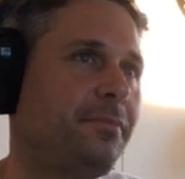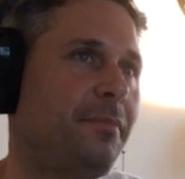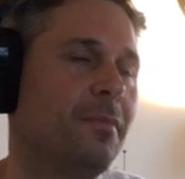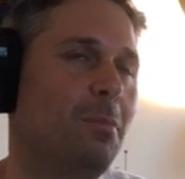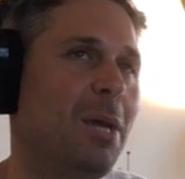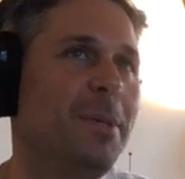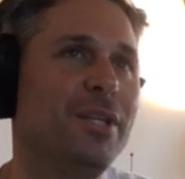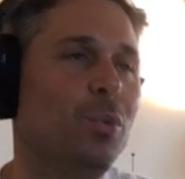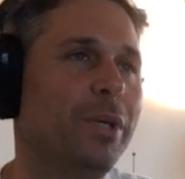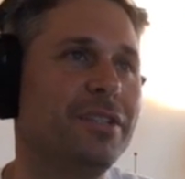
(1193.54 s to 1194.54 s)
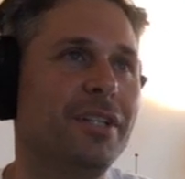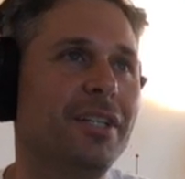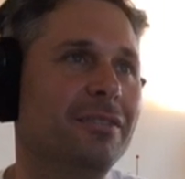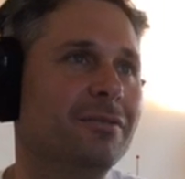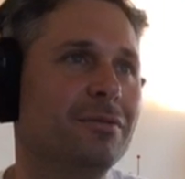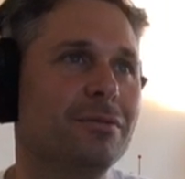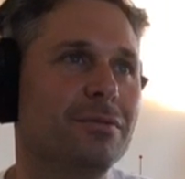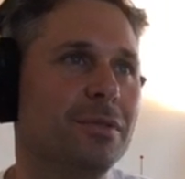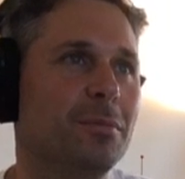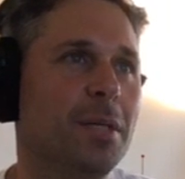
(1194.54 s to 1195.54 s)
Maybe in the winter
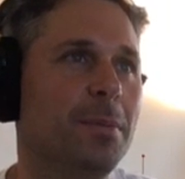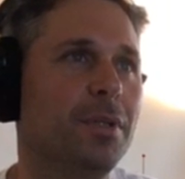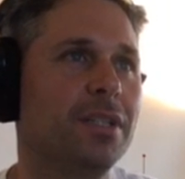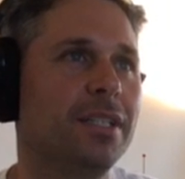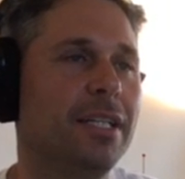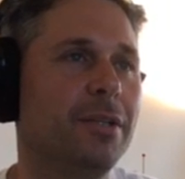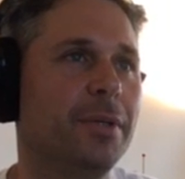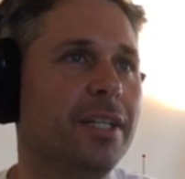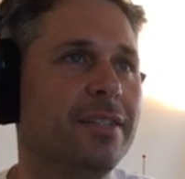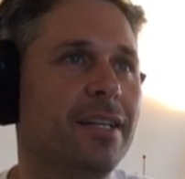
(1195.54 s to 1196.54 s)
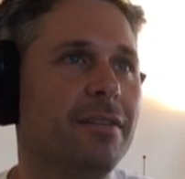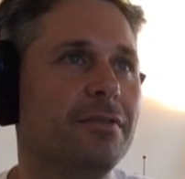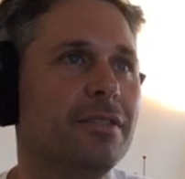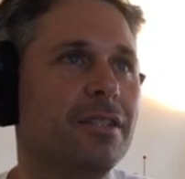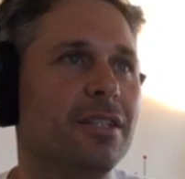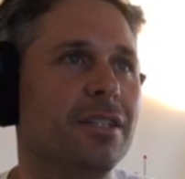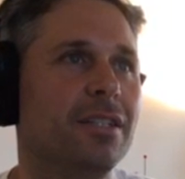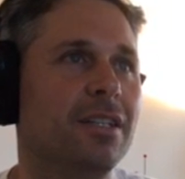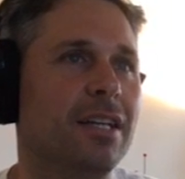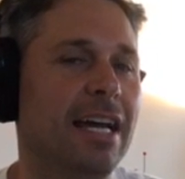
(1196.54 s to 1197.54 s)
when people are getting rid of stuff,
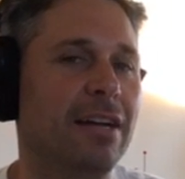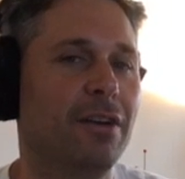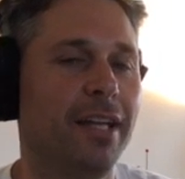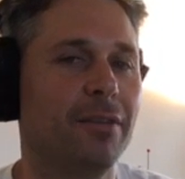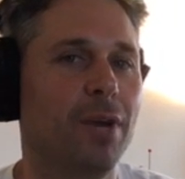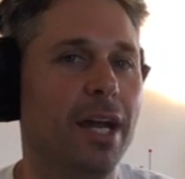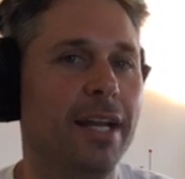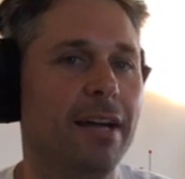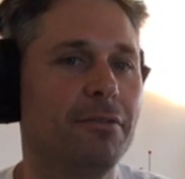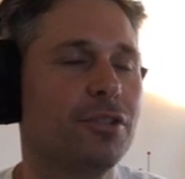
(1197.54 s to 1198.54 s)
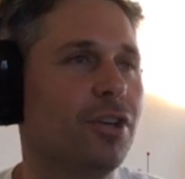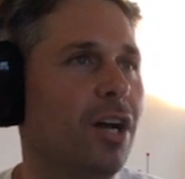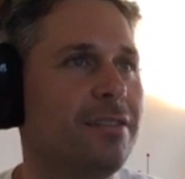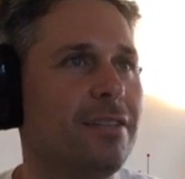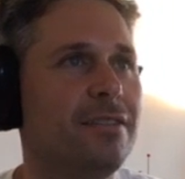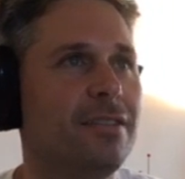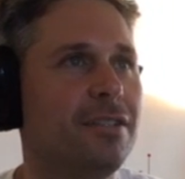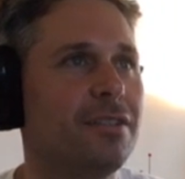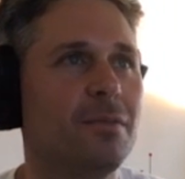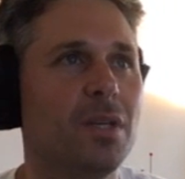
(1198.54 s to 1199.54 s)
like right after cross season or
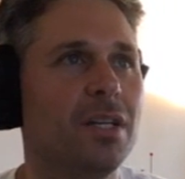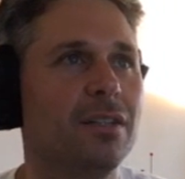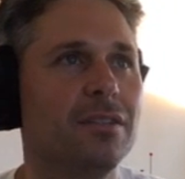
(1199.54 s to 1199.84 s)
something.